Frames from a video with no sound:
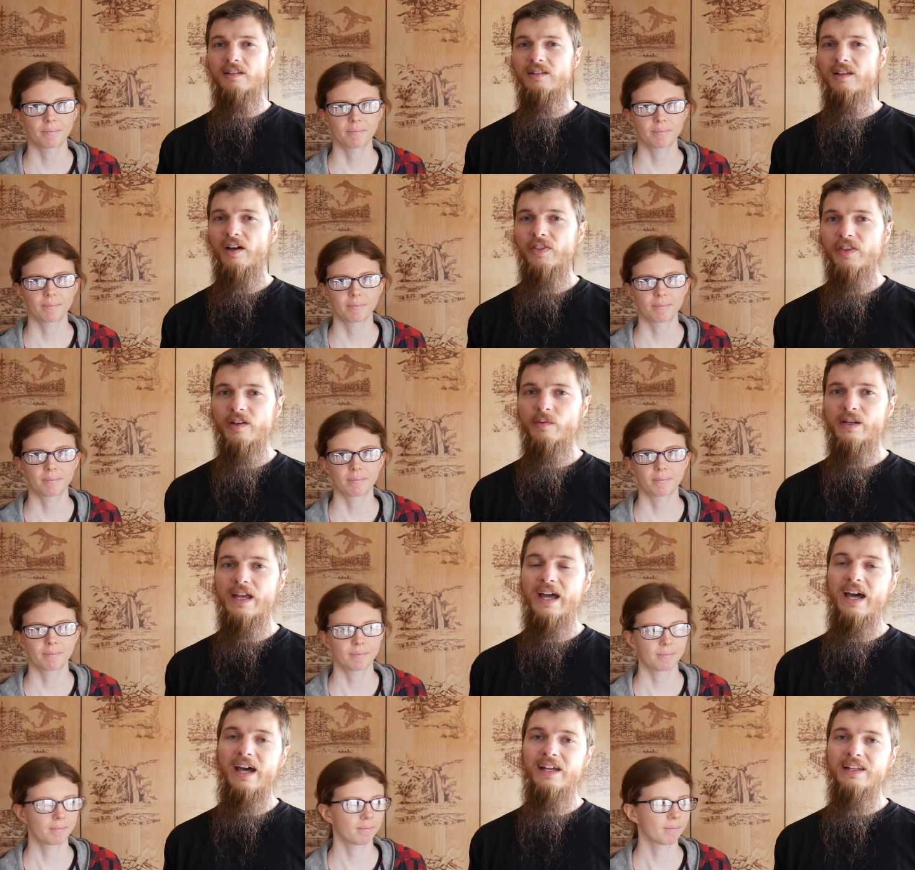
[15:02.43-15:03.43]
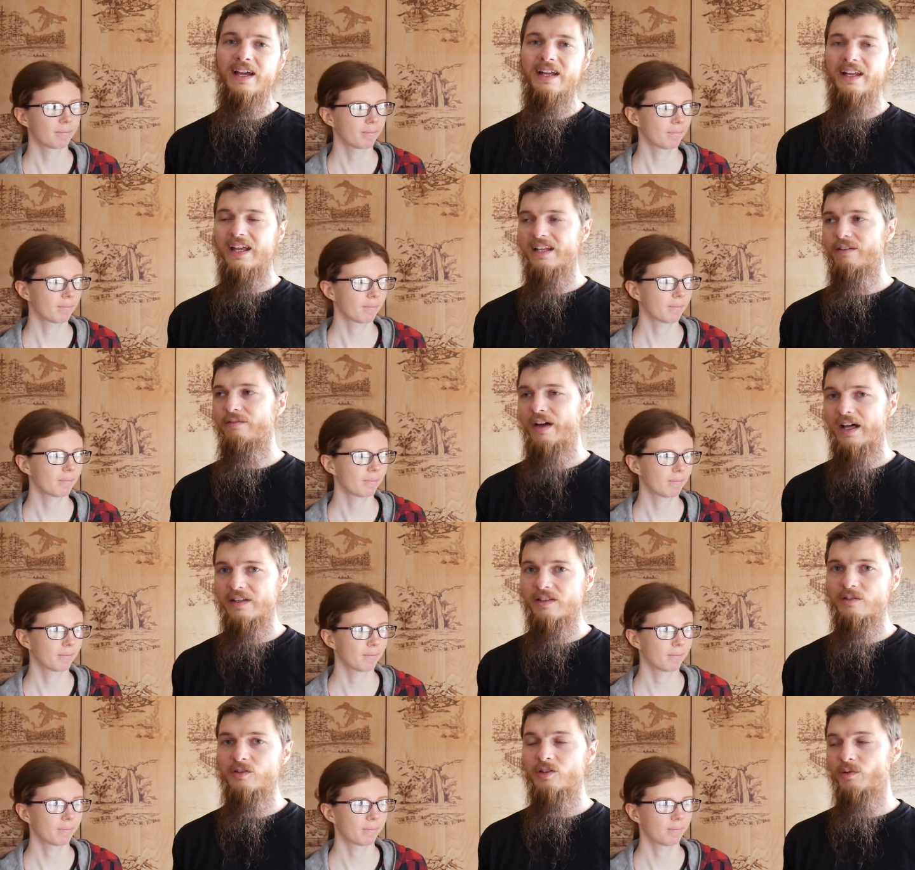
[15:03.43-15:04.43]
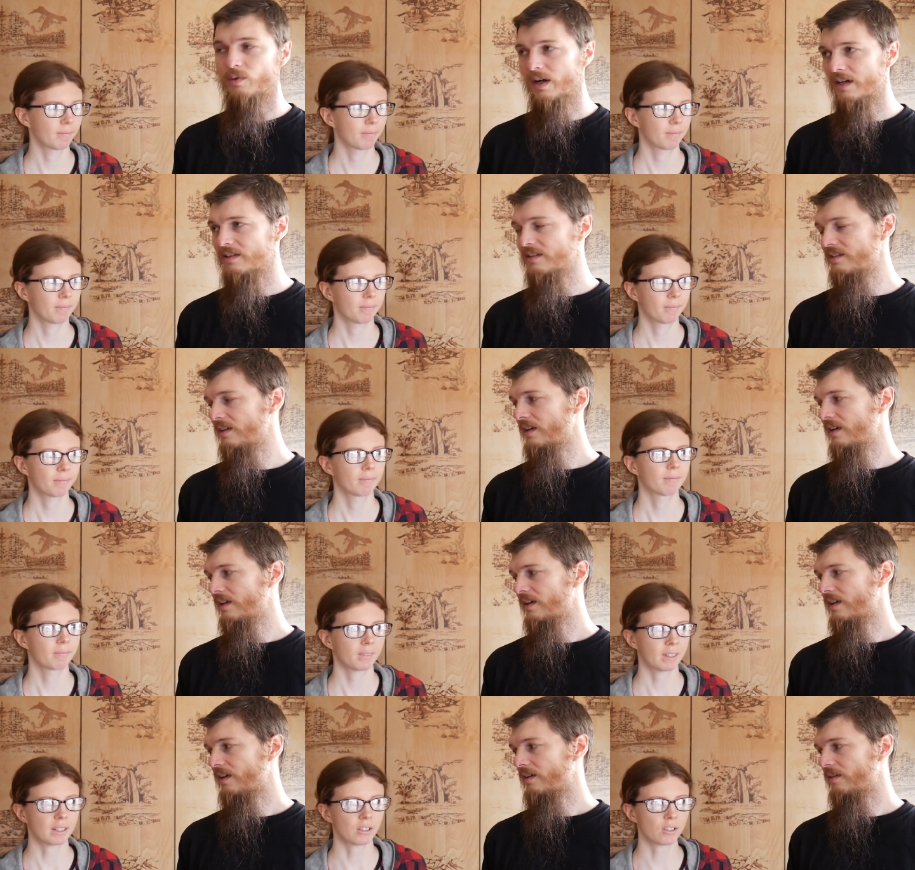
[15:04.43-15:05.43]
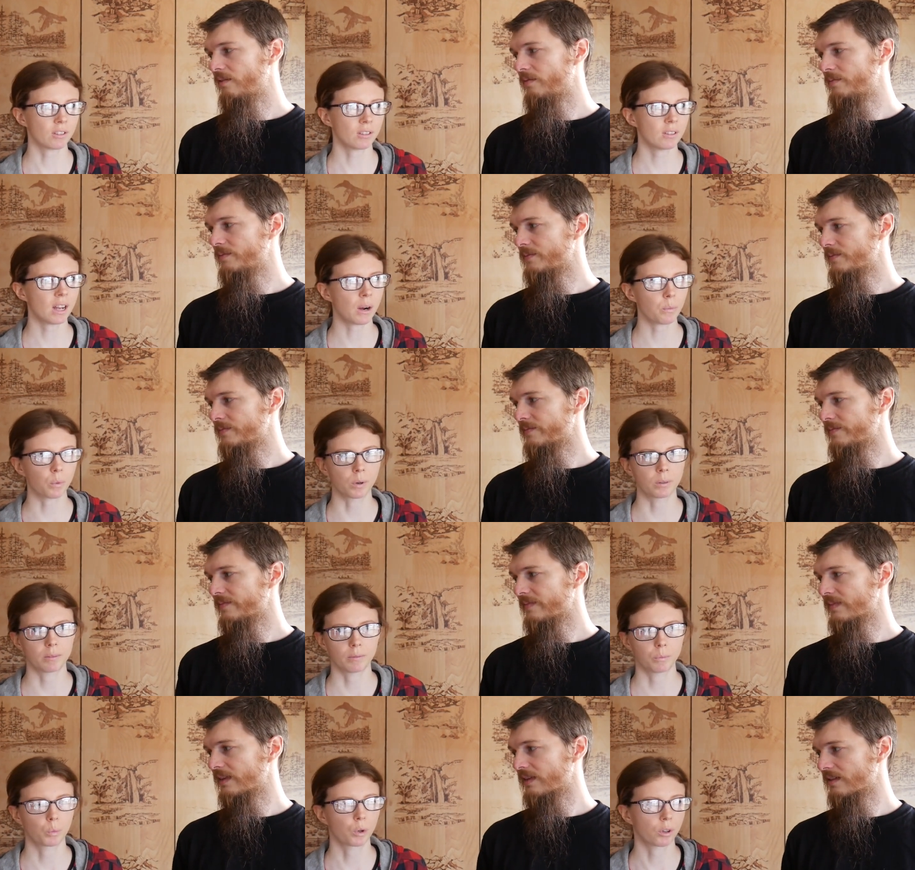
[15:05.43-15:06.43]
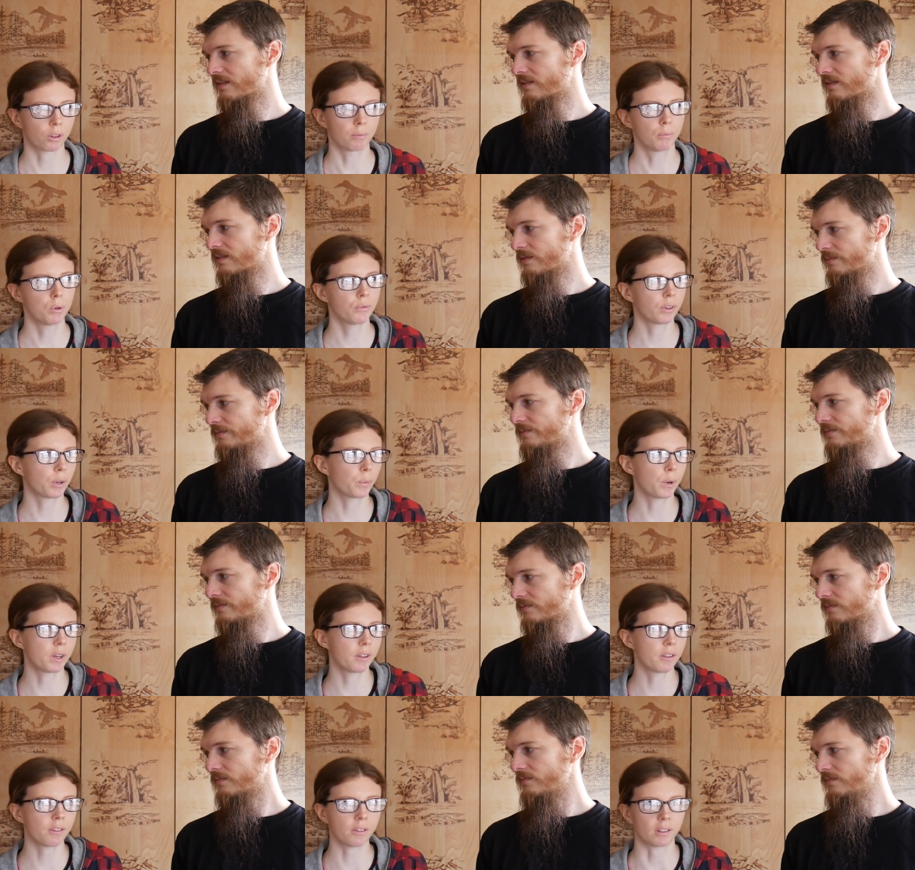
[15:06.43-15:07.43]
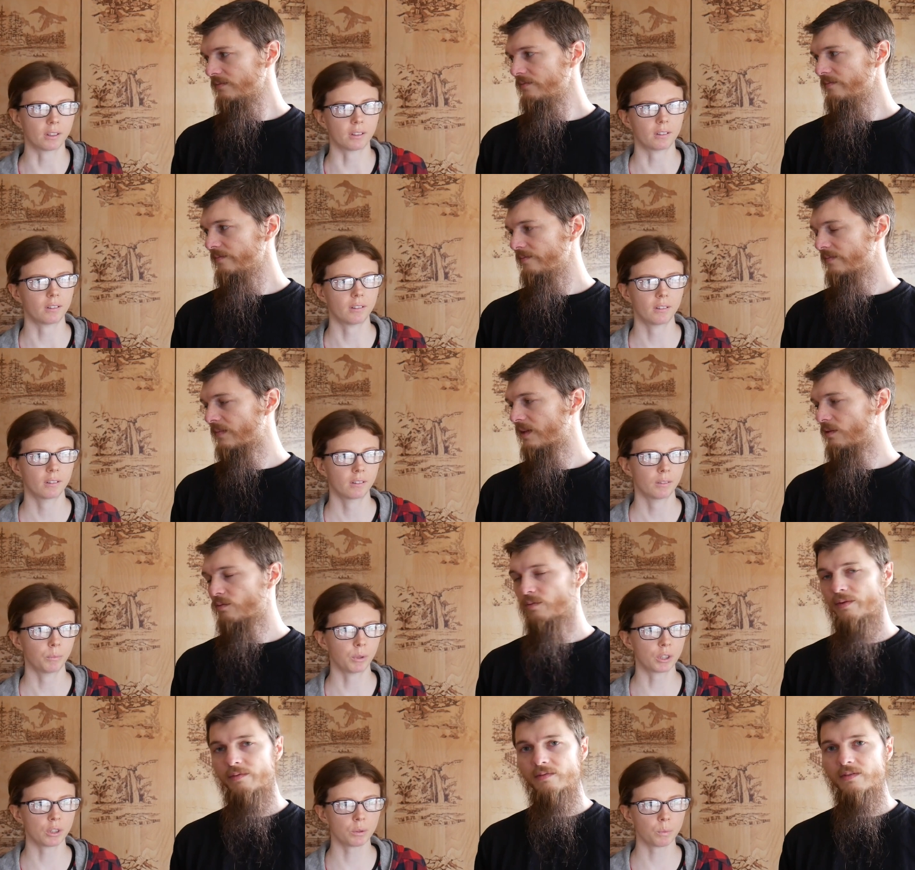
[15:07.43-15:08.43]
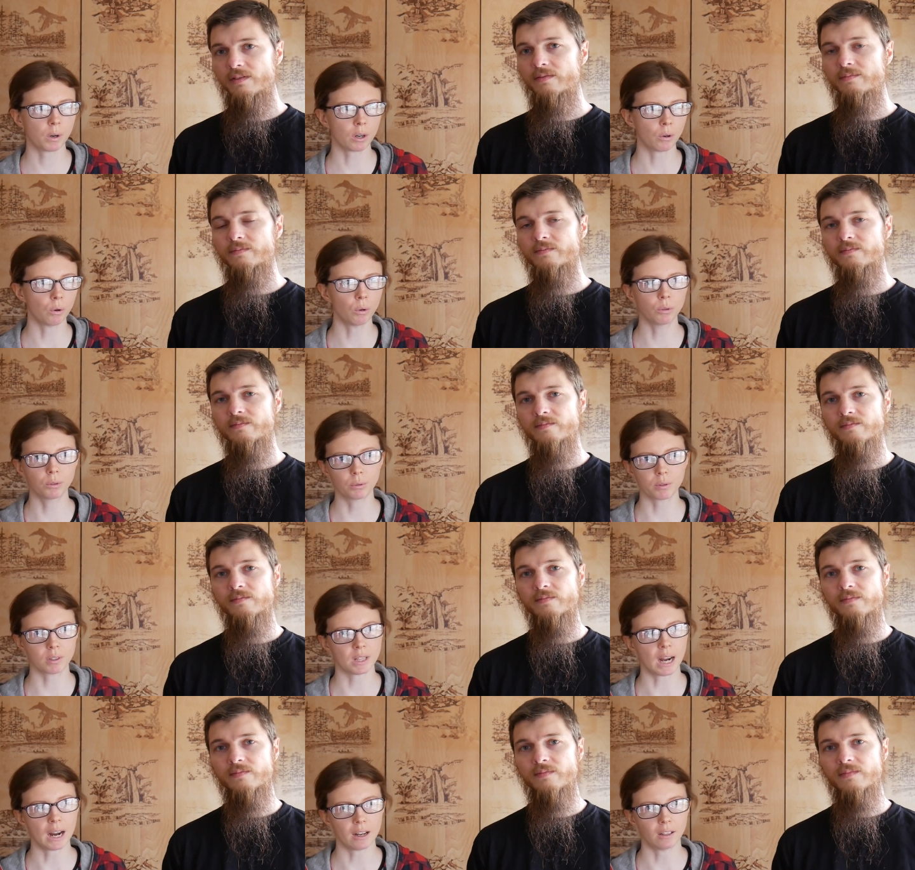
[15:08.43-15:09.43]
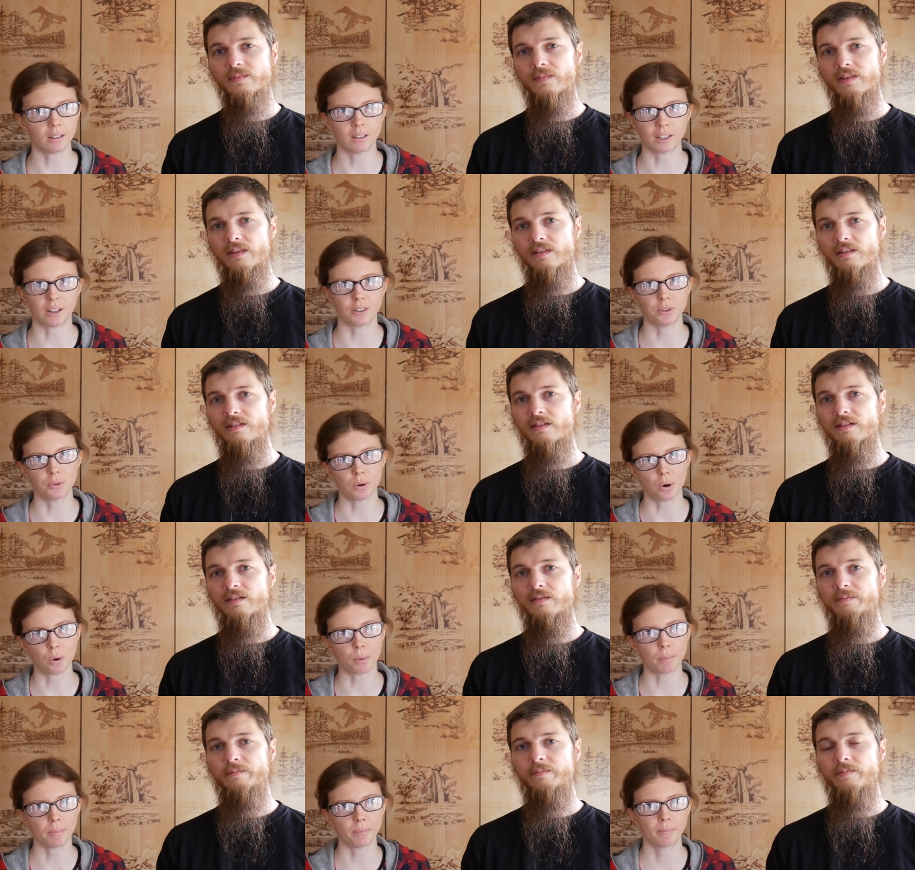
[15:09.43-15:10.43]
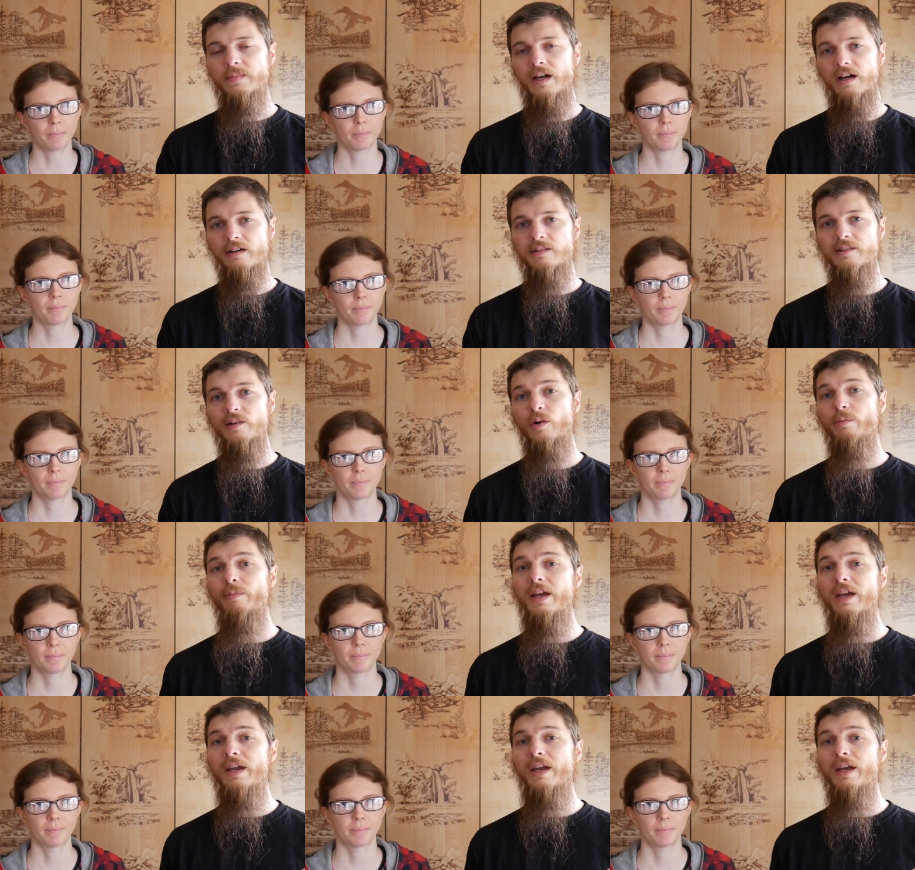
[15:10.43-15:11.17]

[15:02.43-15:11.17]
Speaker 1: Nothing we had had any value to us.
Speaker 2: And it's just not wor- worth moving with, and we just want a whole new style in our new home.
Speaker 1: Yeah, so it